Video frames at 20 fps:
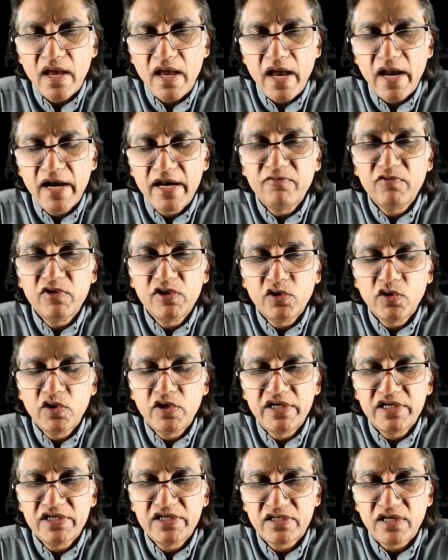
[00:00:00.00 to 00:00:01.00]
And even though
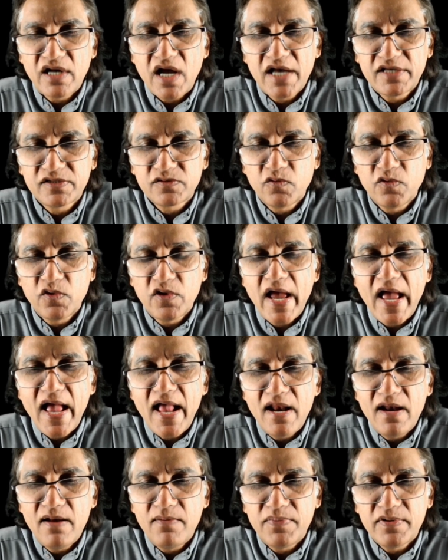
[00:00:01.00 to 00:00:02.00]
he doesn't ask for
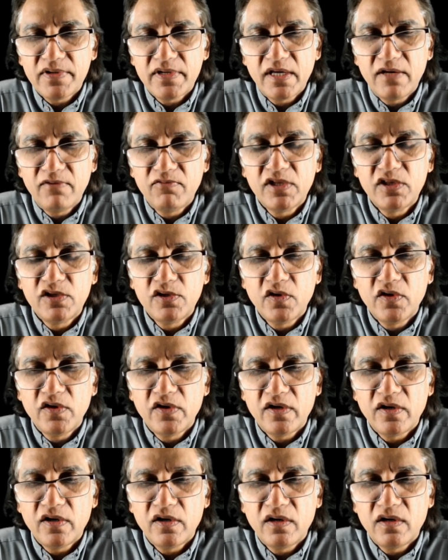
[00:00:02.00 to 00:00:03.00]
help, even
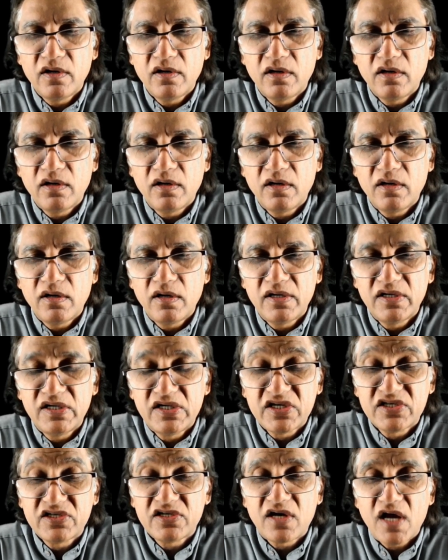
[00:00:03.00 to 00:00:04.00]
though he
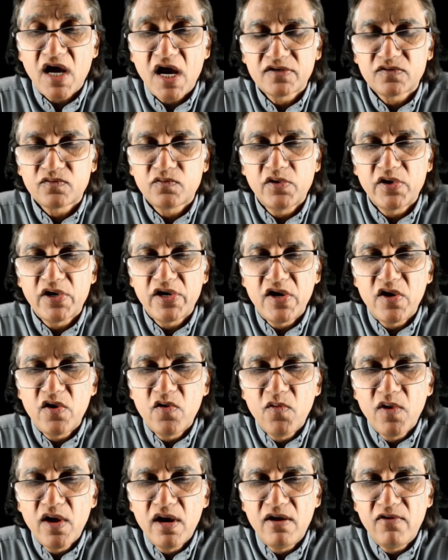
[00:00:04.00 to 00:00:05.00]
doesn't ask for
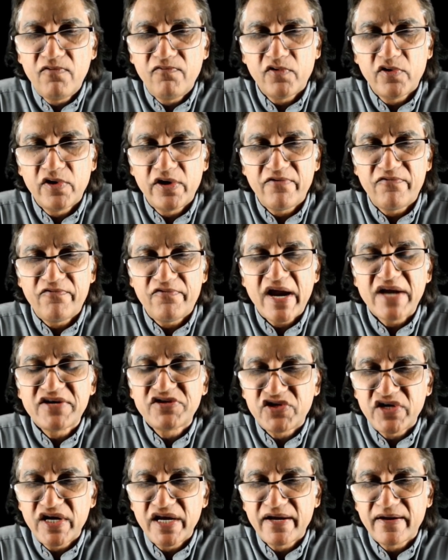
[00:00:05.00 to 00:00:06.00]
renewal, for
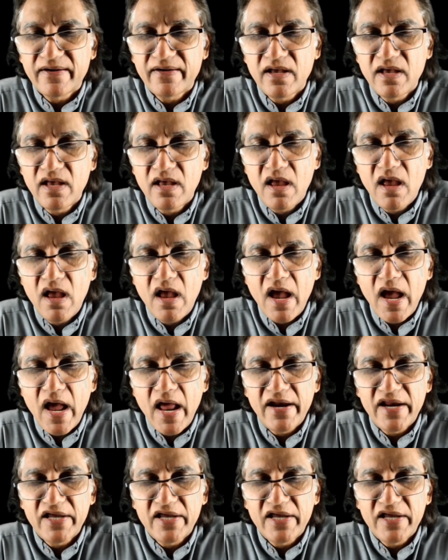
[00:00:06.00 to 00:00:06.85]
refreshing and